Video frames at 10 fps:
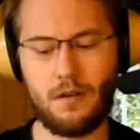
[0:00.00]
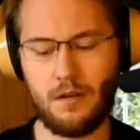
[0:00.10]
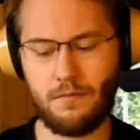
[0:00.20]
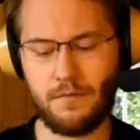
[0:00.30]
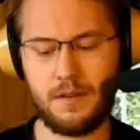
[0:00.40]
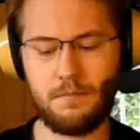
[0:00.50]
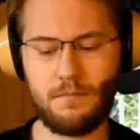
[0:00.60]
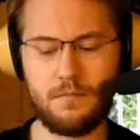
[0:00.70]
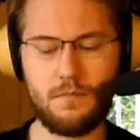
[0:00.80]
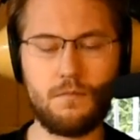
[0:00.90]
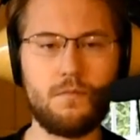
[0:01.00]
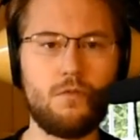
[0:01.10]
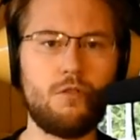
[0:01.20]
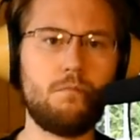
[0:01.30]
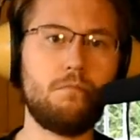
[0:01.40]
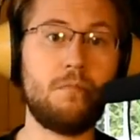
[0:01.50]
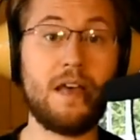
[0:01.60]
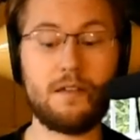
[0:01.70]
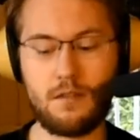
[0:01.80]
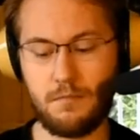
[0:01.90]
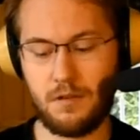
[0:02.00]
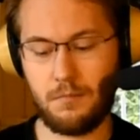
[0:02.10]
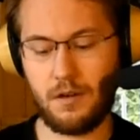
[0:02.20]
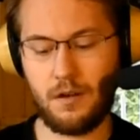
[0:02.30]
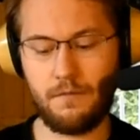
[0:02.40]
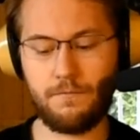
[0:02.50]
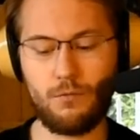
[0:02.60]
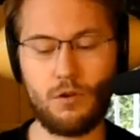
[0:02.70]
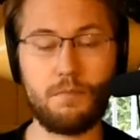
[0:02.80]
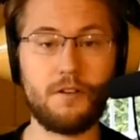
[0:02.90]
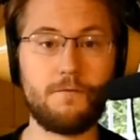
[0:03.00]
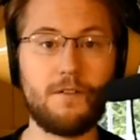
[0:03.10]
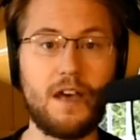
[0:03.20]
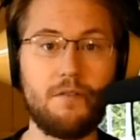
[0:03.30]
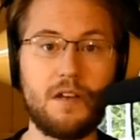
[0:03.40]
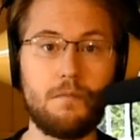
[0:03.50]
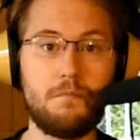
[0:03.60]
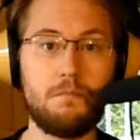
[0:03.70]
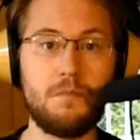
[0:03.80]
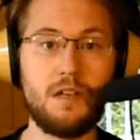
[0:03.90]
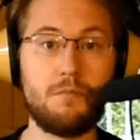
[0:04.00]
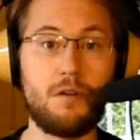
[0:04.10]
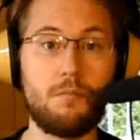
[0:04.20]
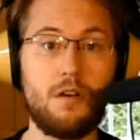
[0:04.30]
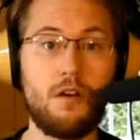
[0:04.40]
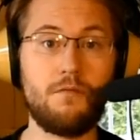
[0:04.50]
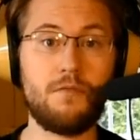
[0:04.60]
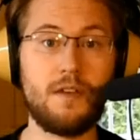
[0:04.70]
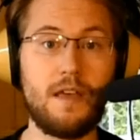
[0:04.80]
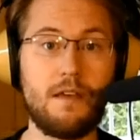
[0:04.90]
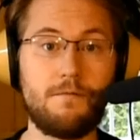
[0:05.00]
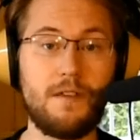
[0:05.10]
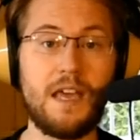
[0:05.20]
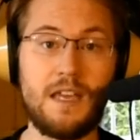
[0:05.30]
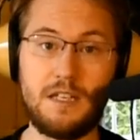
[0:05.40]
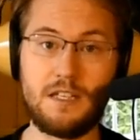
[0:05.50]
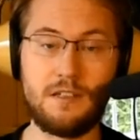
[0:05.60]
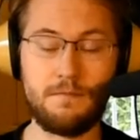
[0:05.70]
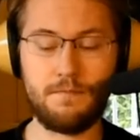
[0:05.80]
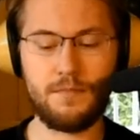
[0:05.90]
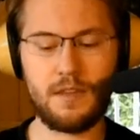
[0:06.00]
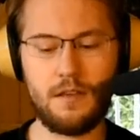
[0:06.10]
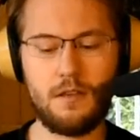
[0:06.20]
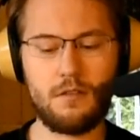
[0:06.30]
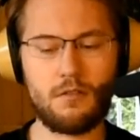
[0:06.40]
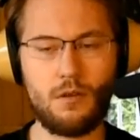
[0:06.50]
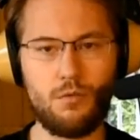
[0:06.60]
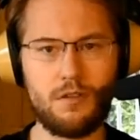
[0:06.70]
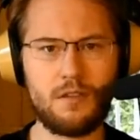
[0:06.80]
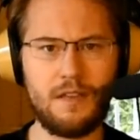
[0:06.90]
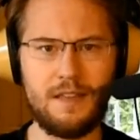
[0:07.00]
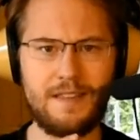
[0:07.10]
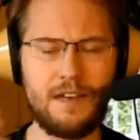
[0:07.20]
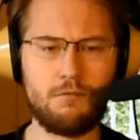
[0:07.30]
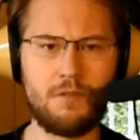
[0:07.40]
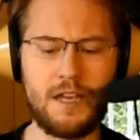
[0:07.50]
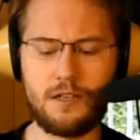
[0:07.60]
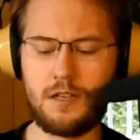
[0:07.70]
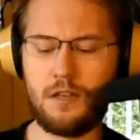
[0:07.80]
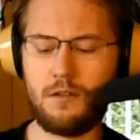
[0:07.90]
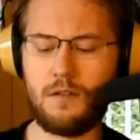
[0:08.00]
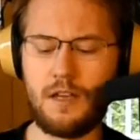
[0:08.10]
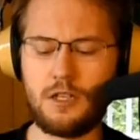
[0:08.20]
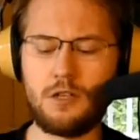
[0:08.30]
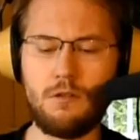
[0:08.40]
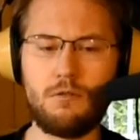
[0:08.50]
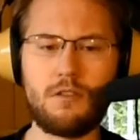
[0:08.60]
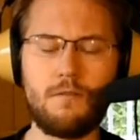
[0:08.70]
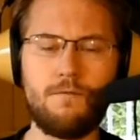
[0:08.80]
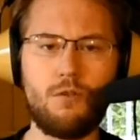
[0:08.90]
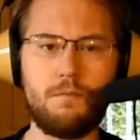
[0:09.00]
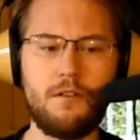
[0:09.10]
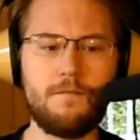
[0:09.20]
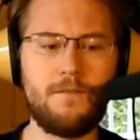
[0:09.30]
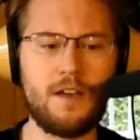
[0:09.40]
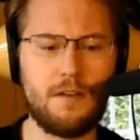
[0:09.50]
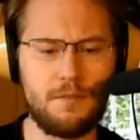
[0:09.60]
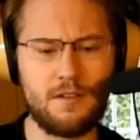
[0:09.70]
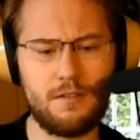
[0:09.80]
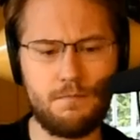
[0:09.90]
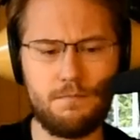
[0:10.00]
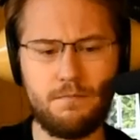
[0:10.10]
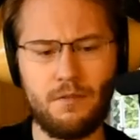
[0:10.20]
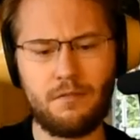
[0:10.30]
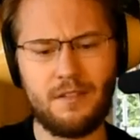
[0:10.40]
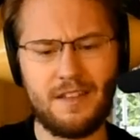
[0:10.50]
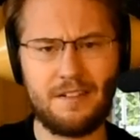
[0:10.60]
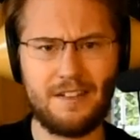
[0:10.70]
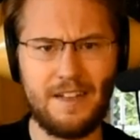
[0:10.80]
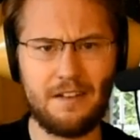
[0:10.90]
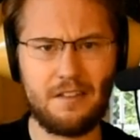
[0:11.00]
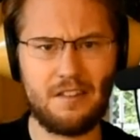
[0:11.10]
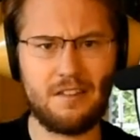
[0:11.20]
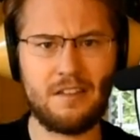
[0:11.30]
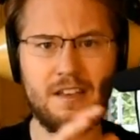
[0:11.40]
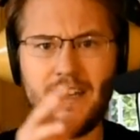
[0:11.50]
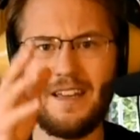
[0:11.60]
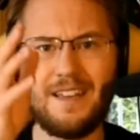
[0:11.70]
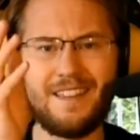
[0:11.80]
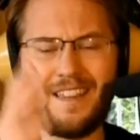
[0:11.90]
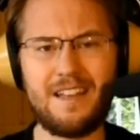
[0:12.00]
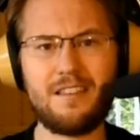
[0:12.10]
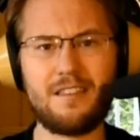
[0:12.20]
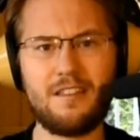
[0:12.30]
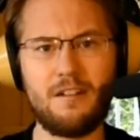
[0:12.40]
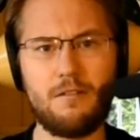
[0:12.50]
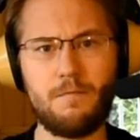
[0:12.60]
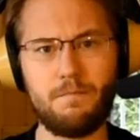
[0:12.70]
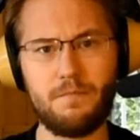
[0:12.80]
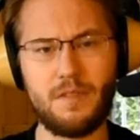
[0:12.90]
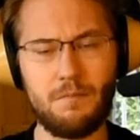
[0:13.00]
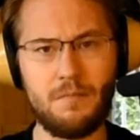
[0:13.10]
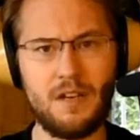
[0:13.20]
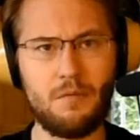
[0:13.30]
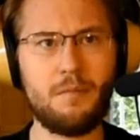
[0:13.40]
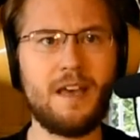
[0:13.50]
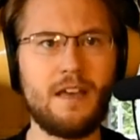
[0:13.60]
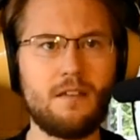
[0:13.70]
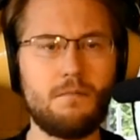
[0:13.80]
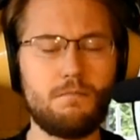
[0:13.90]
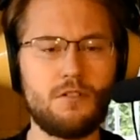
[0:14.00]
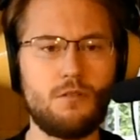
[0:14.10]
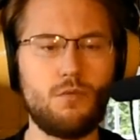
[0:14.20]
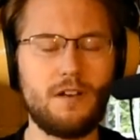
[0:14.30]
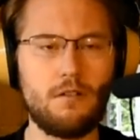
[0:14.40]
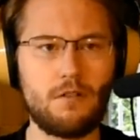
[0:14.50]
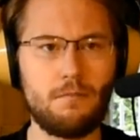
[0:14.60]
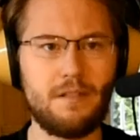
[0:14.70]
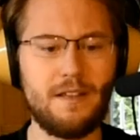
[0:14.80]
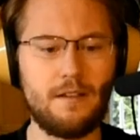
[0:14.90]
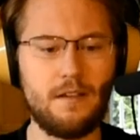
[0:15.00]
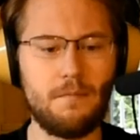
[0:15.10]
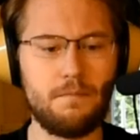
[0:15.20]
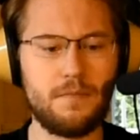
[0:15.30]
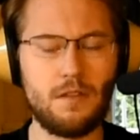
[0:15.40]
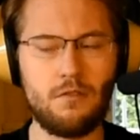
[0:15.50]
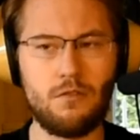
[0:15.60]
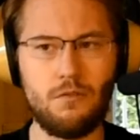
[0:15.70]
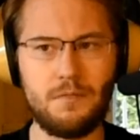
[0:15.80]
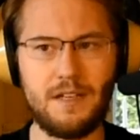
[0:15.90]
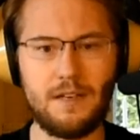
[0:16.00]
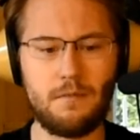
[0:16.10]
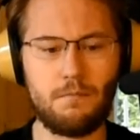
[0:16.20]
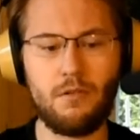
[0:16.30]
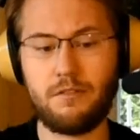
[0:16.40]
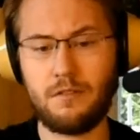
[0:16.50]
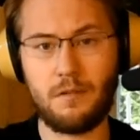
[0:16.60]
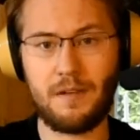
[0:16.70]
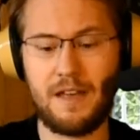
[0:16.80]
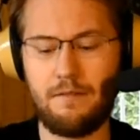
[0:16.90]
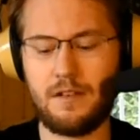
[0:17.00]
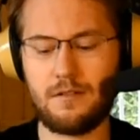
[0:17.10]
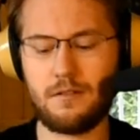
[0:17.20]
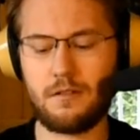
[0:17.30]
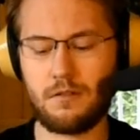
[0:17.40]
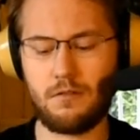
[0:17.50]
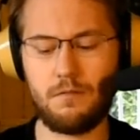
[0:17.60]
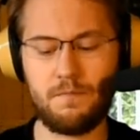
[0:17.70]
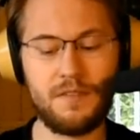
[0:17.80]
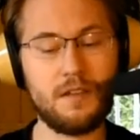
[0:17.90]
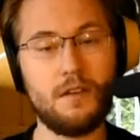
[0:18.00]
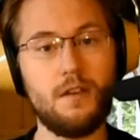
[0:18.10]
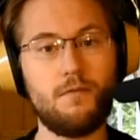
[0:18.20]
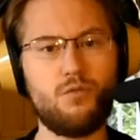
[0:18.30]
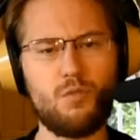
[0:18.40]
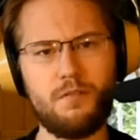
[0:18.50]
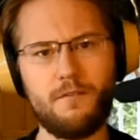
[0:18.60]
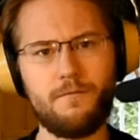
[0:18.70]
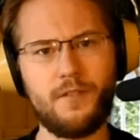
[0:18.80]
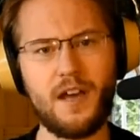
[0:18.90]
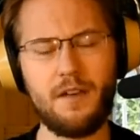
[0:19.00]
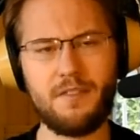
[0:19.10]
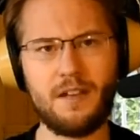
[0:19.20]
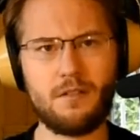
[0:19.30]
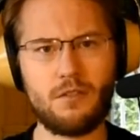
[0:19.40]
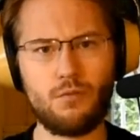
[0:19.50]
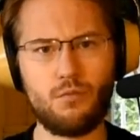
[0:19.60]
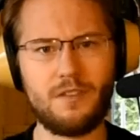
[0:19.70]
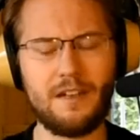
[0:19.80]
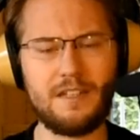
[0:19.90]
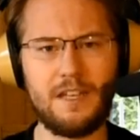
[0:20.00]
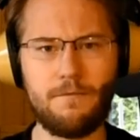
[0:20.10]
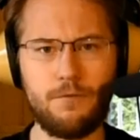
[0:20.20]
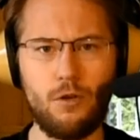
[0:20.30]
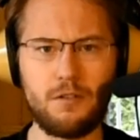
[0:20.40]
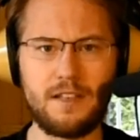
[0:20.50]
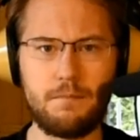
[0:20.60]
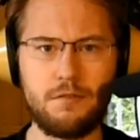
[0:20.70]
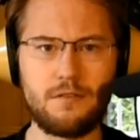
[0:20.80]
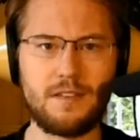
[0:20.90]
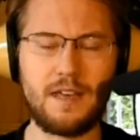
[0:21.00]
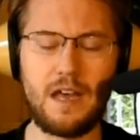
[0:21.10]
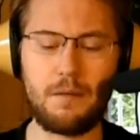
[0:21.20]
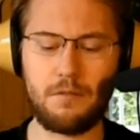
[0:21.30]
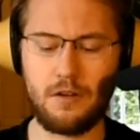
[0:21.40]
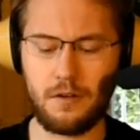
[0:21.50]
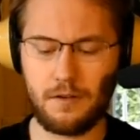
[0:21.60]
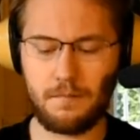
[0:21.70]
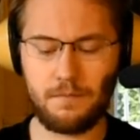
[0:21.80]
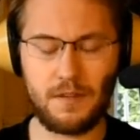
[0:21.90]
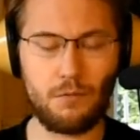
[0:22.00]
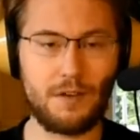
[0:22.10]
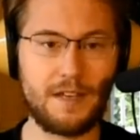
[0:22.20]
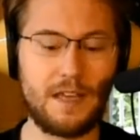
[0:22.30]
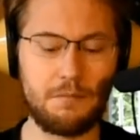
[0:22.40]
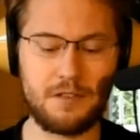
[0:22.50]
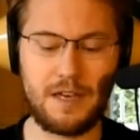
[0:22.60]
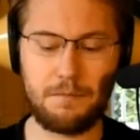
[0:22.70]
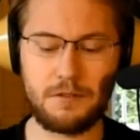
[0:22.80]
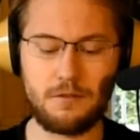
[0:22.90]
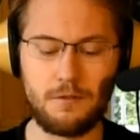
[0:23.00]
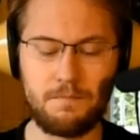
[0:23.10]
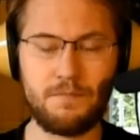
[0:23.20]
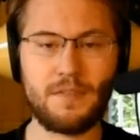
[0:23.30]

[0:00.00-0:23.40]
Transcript: of, or maximum of 4.5 and a minimum of f8. So I was in that range. I chose 4.5 because both of these lenses, that's their minimum aperture when you're completely zoomed in. Both of them have it, so 4.5, that's the default I put the camera on when it came to aperture.